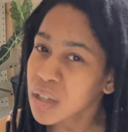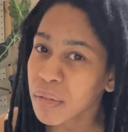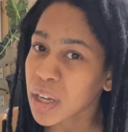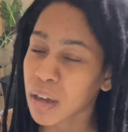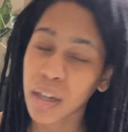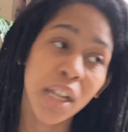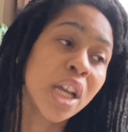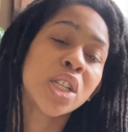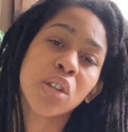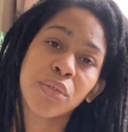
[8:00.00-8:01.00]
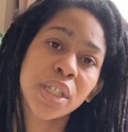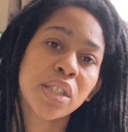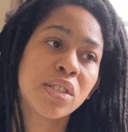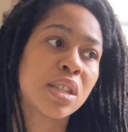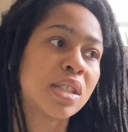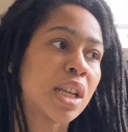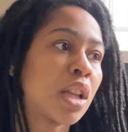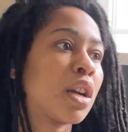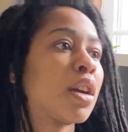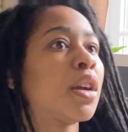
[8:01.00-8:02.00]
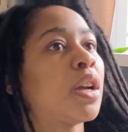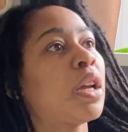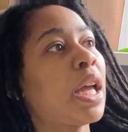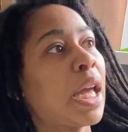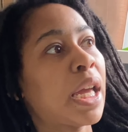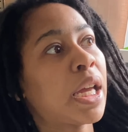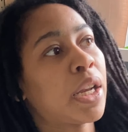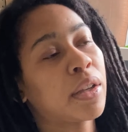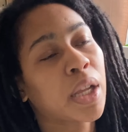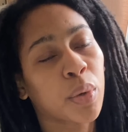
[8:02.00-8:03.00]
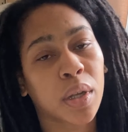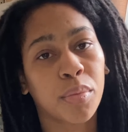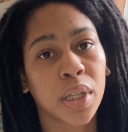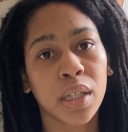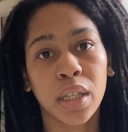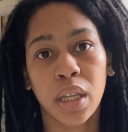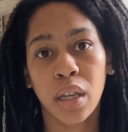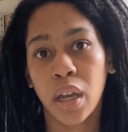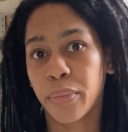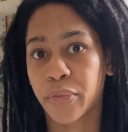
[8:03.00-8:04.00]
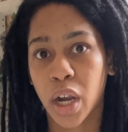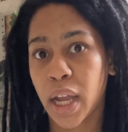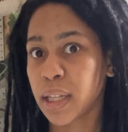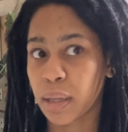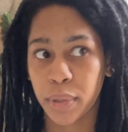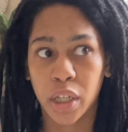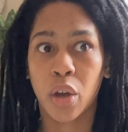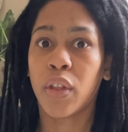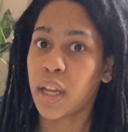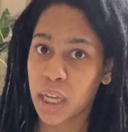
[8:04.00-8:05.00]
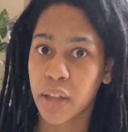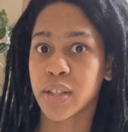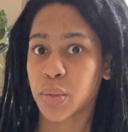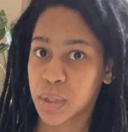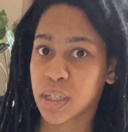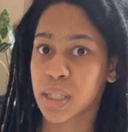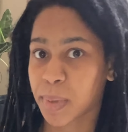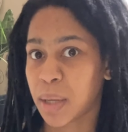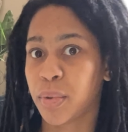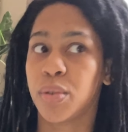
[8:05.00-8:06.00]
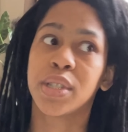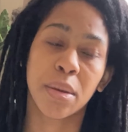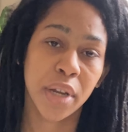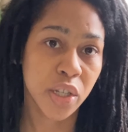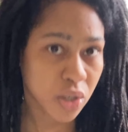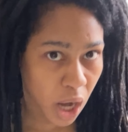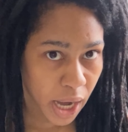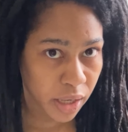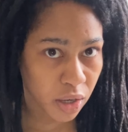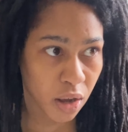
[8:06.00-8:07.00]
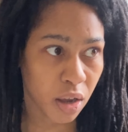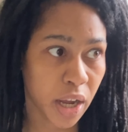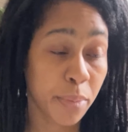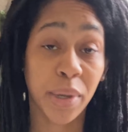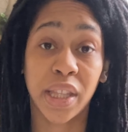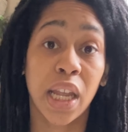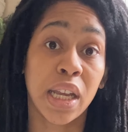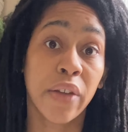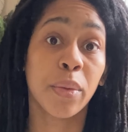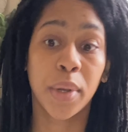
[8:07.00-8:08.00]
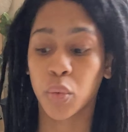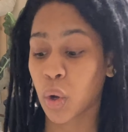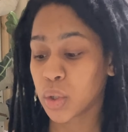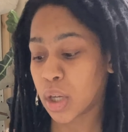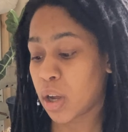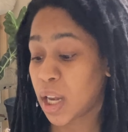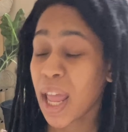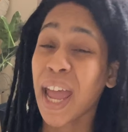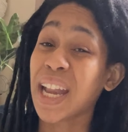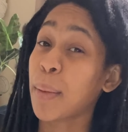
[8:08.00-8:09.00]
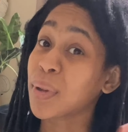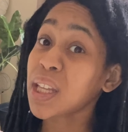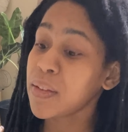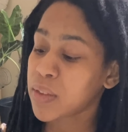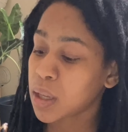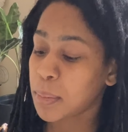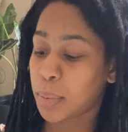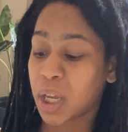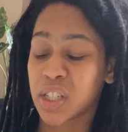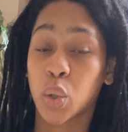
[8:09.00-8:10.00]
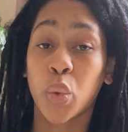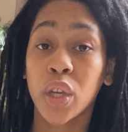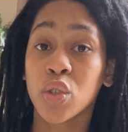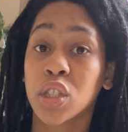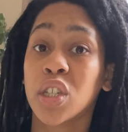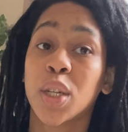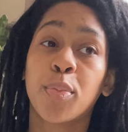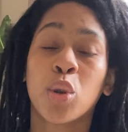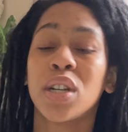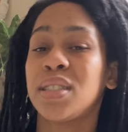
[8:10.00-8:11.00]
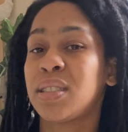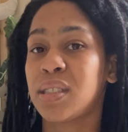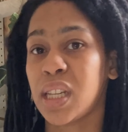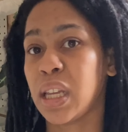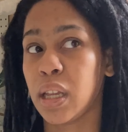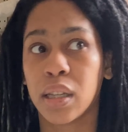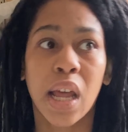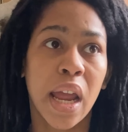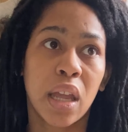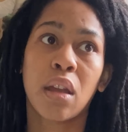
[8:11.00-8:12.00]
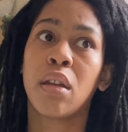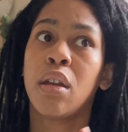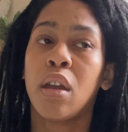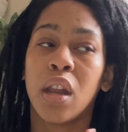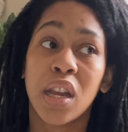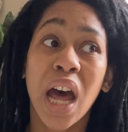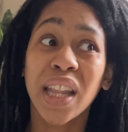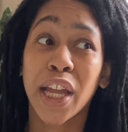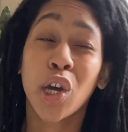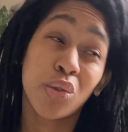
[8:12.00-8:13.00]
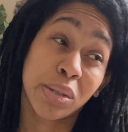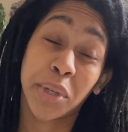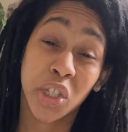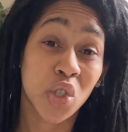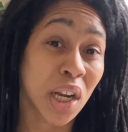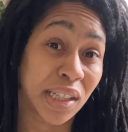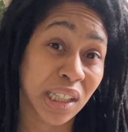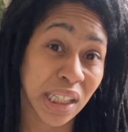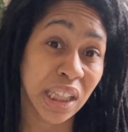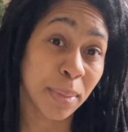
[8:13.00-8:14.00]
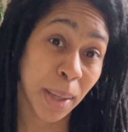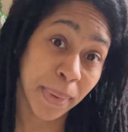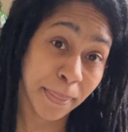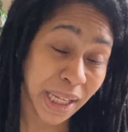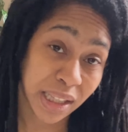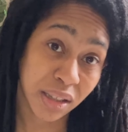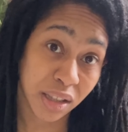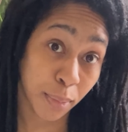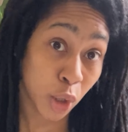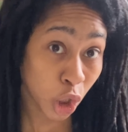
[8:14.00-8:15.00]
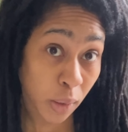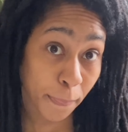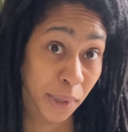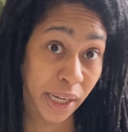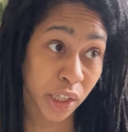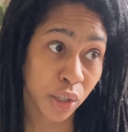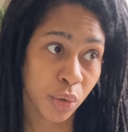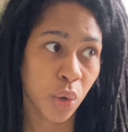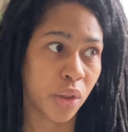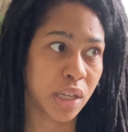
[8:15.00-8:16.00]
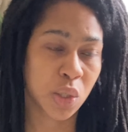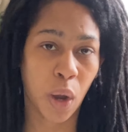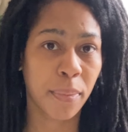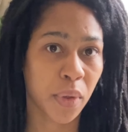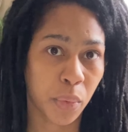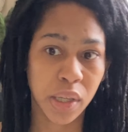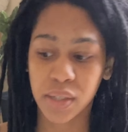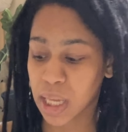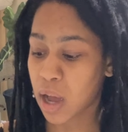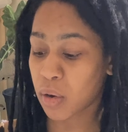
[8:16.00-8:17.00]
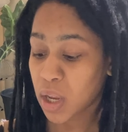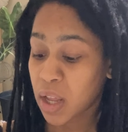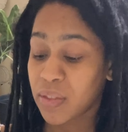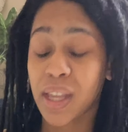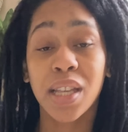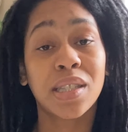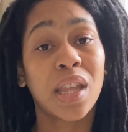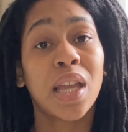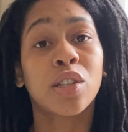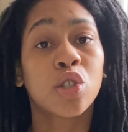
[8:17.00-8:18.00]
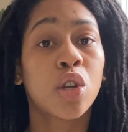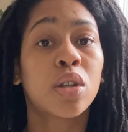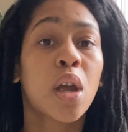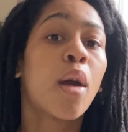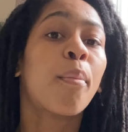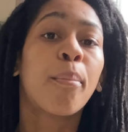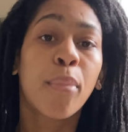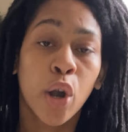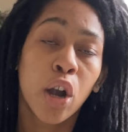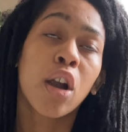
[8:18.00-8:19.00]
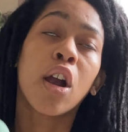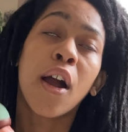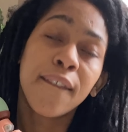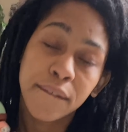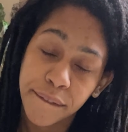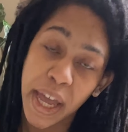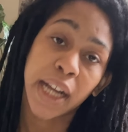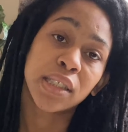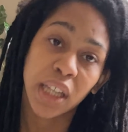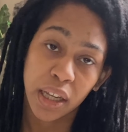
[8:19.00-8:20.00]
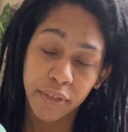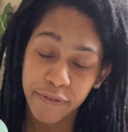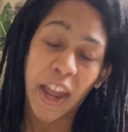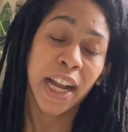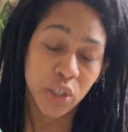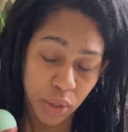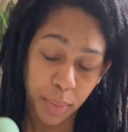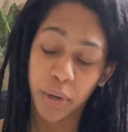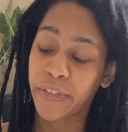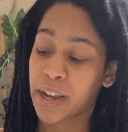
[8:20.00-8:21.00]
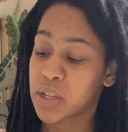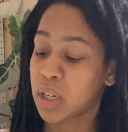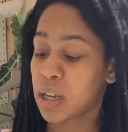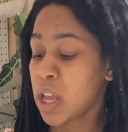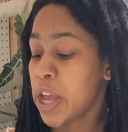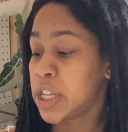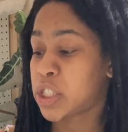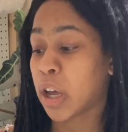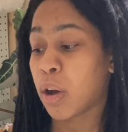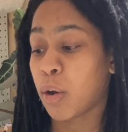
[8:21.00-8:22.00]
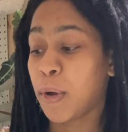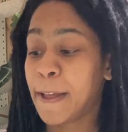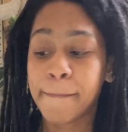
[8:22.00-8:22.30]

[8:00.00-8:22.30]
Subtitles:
going on? So I reached out to the seller and they were completely upfront and let me know that, yeah, this was a display boot. Somebody had tried it on, but they had never been rolled on. And I believe them because the wheels looked pristine. Like, not like, oh, somebody just tried to clean them up and made them look brand new, or they swapped the wheels out. These things looked perfect, like factory perfection. So,